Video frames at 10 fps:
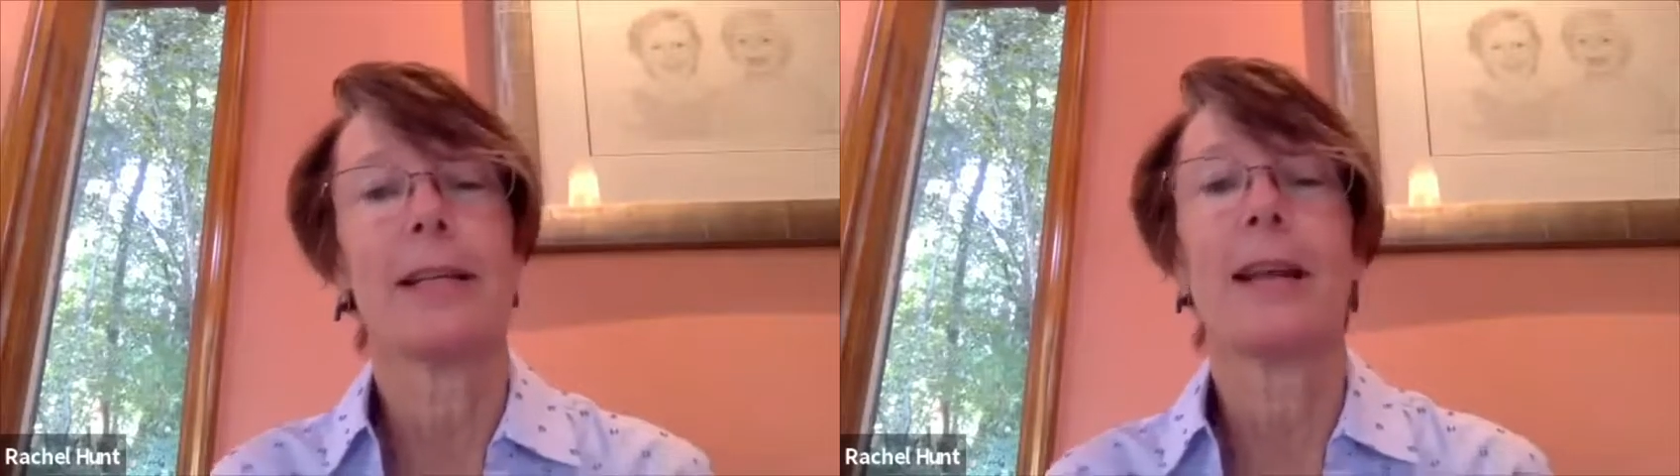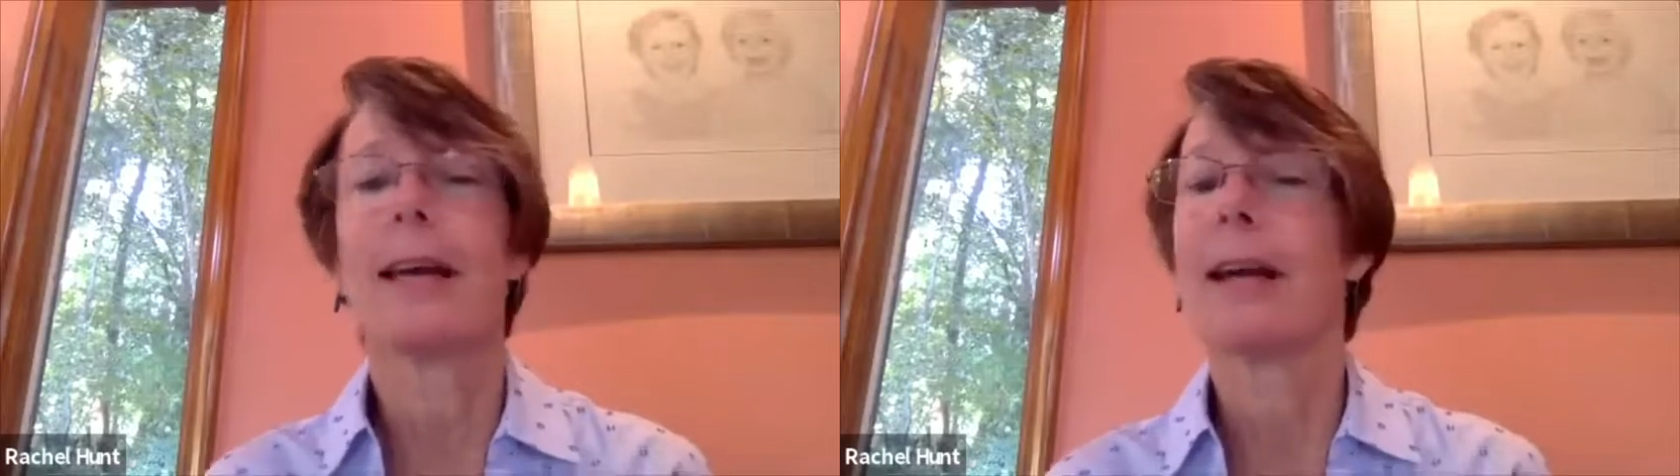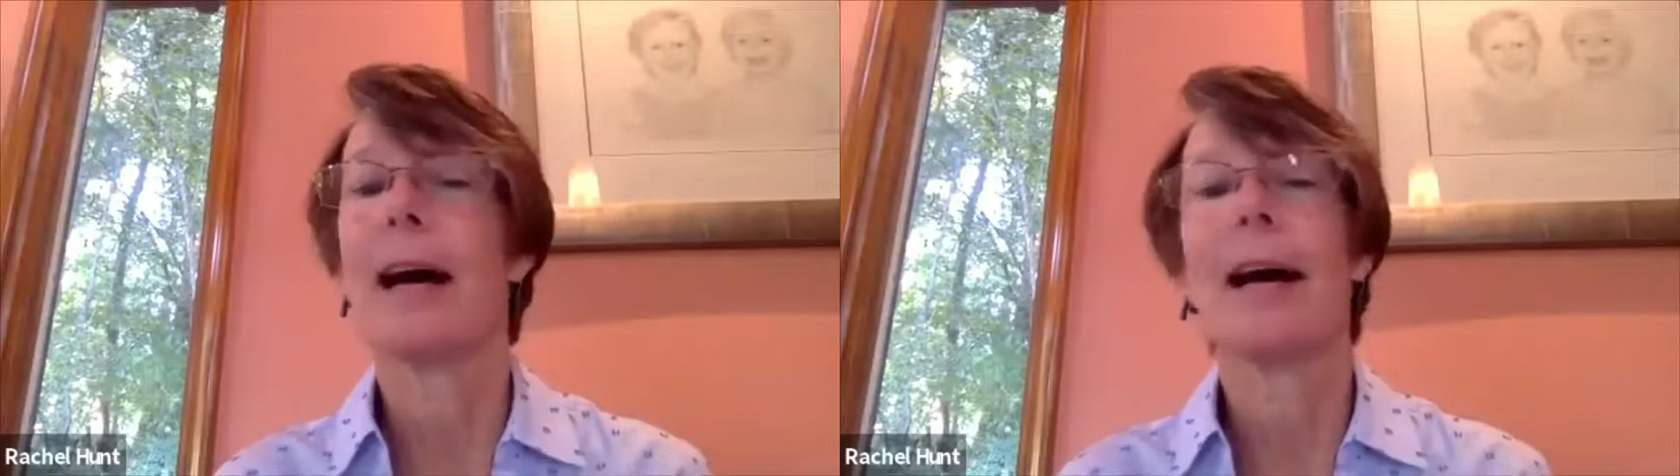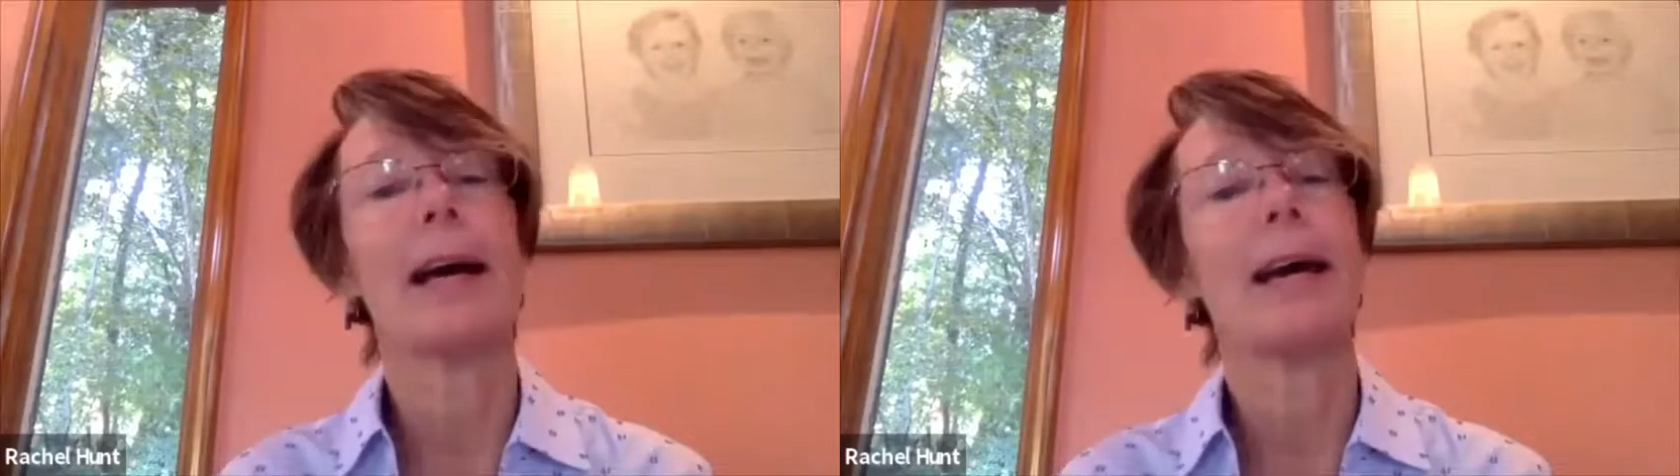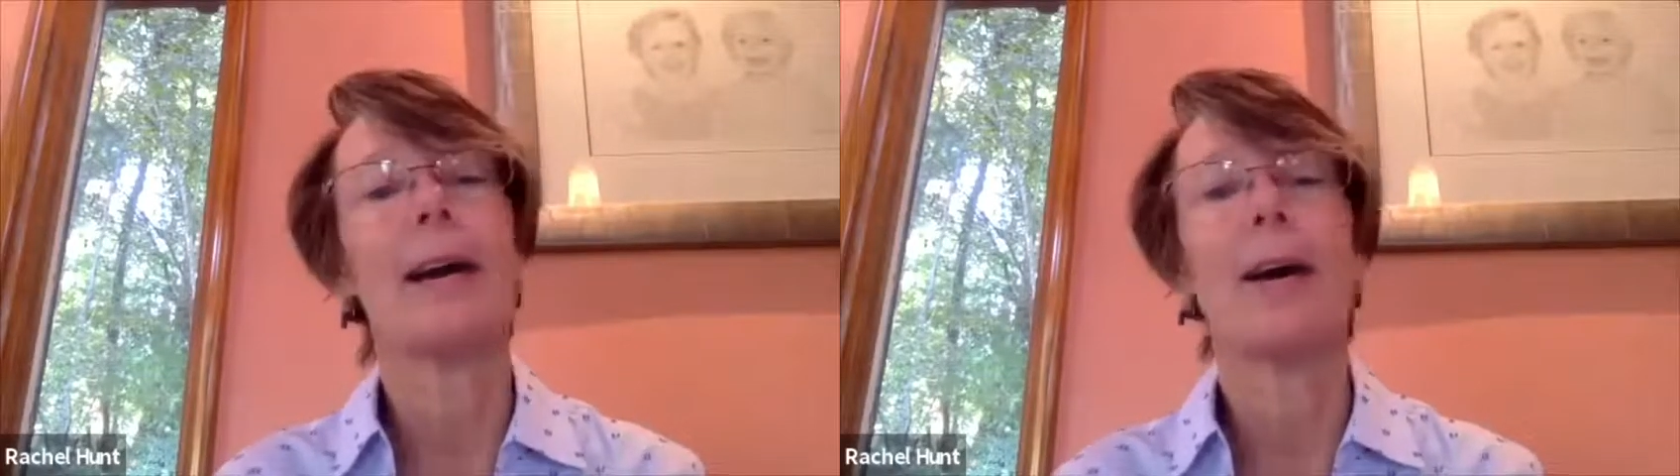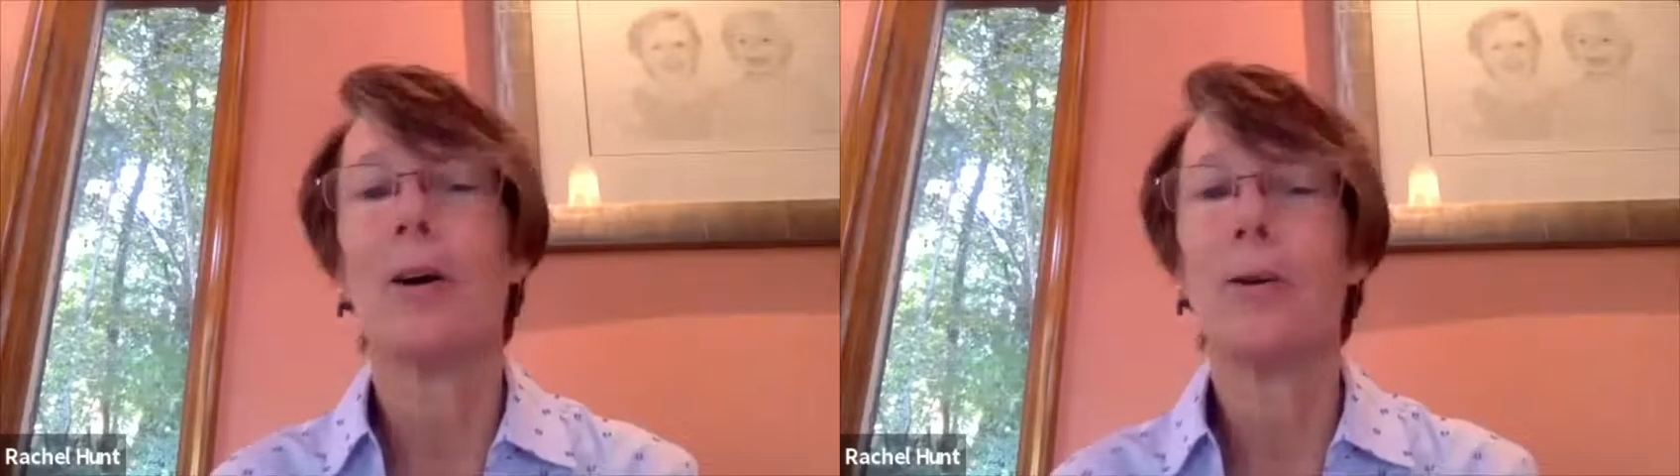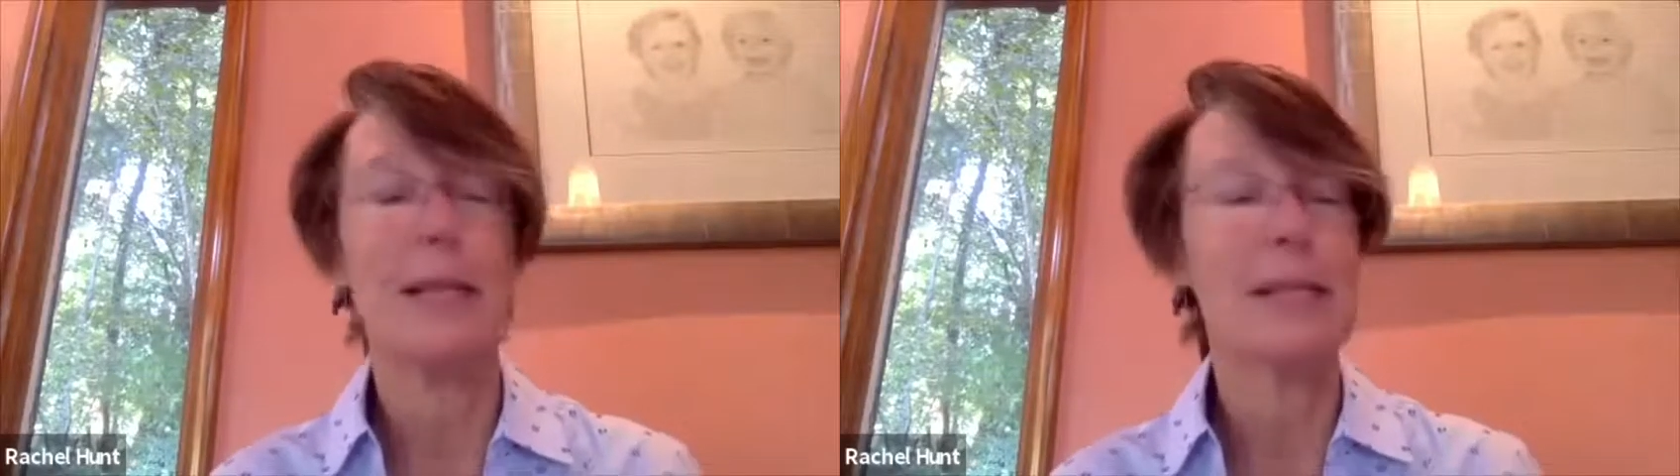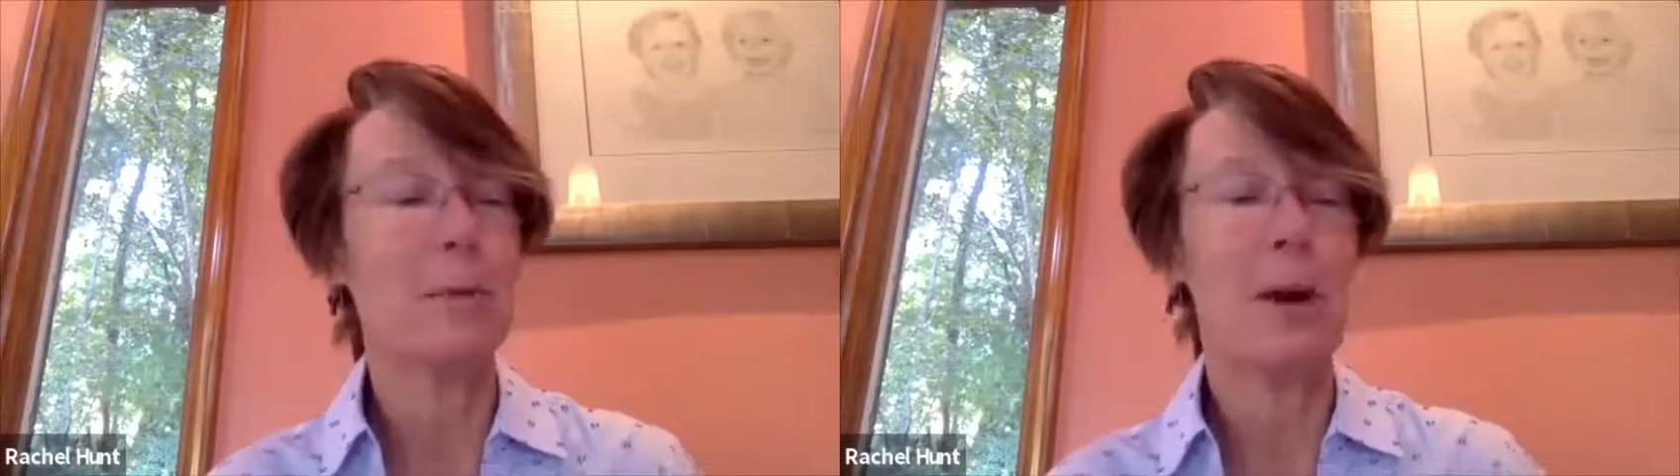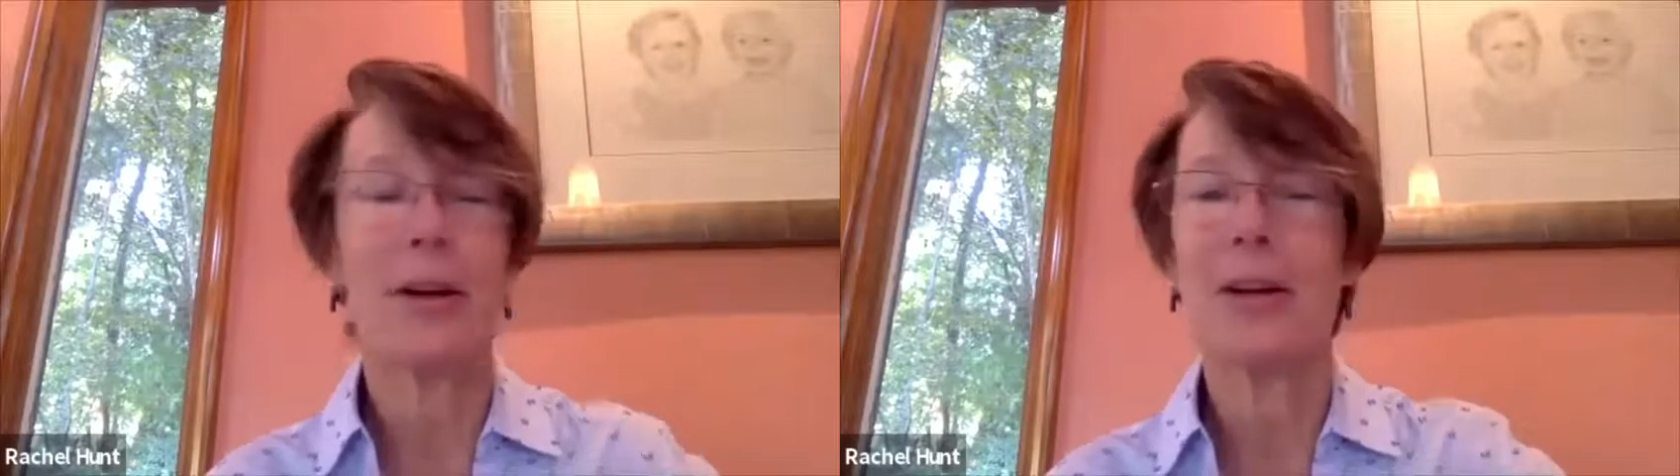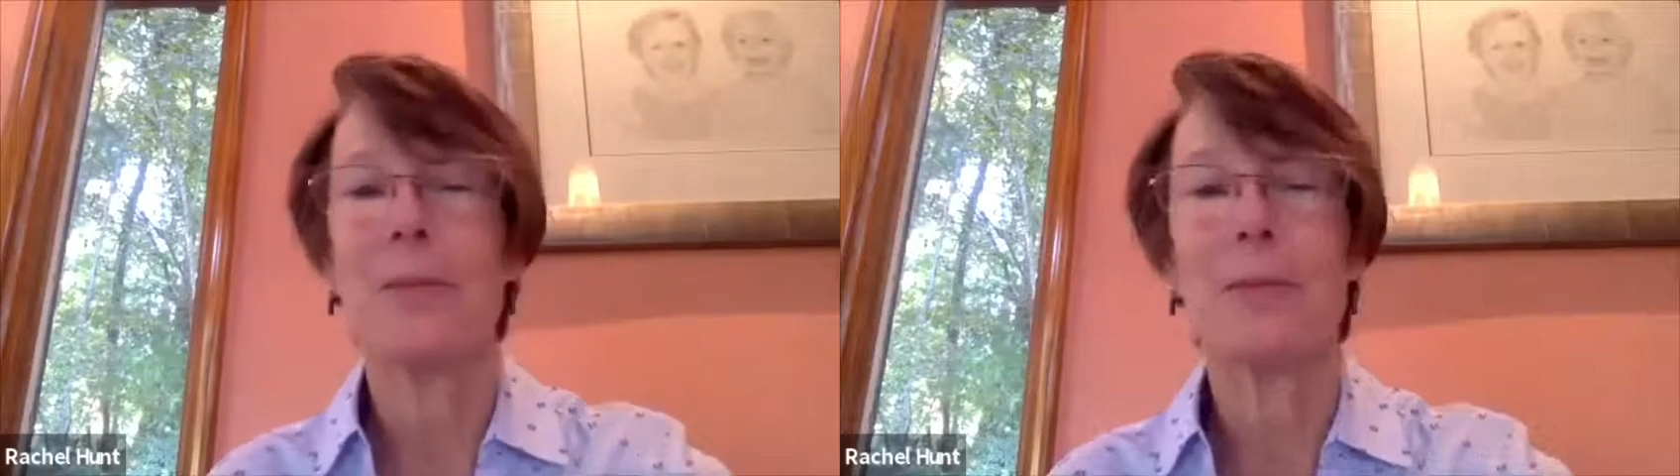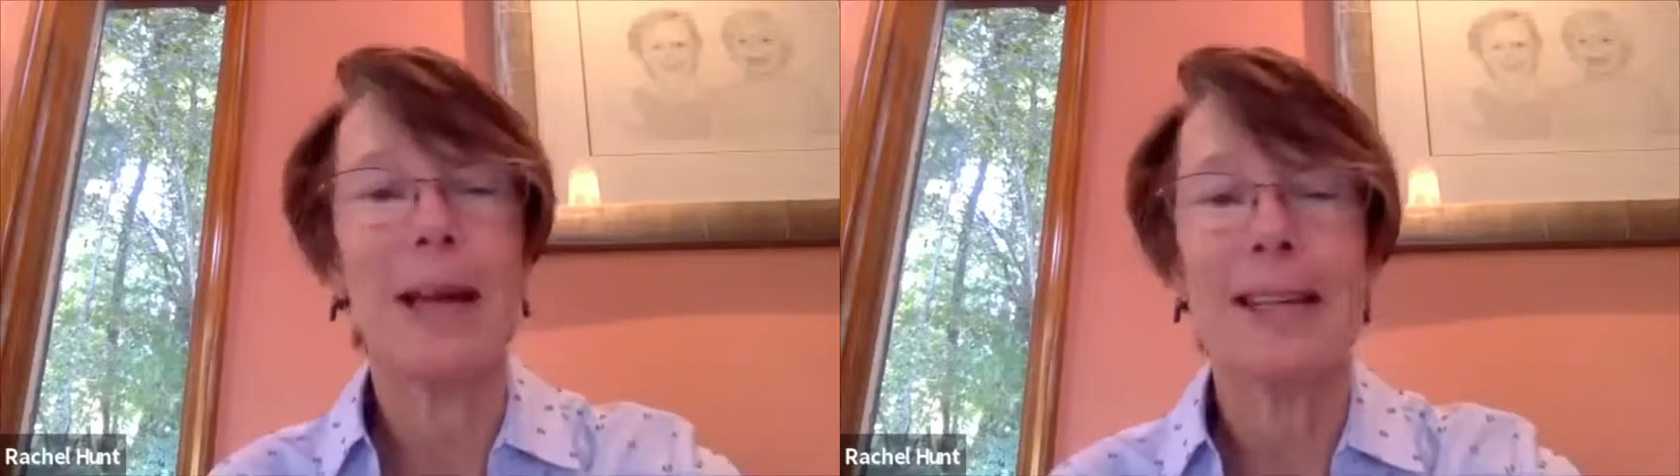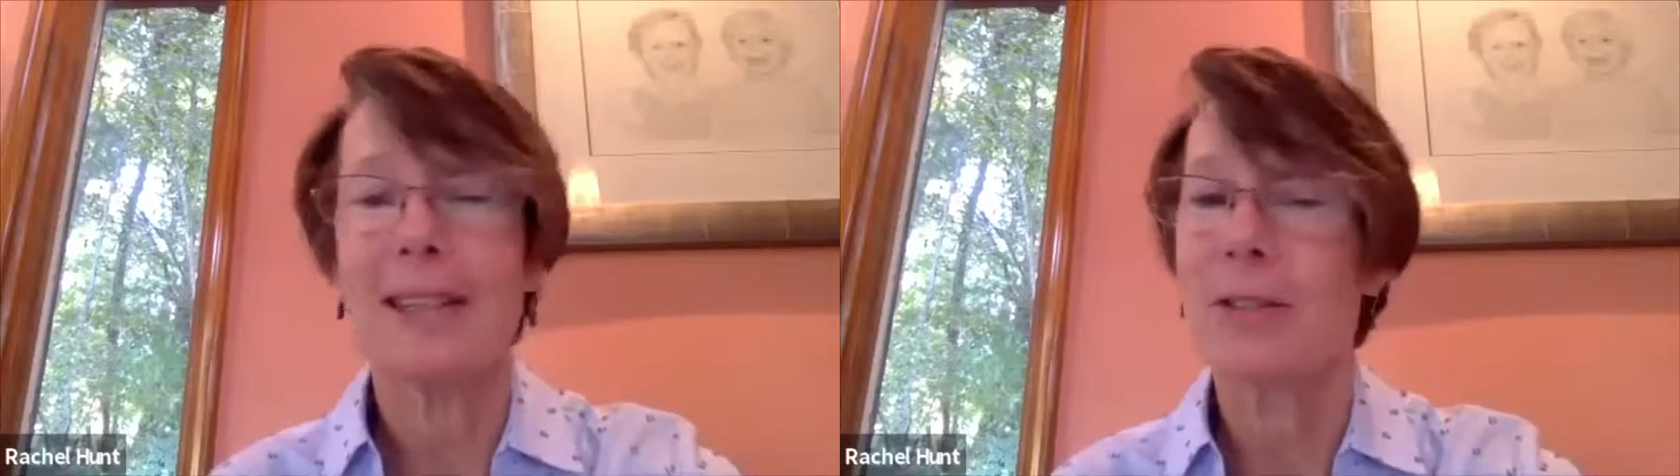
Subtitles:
Like, I always brought home, like,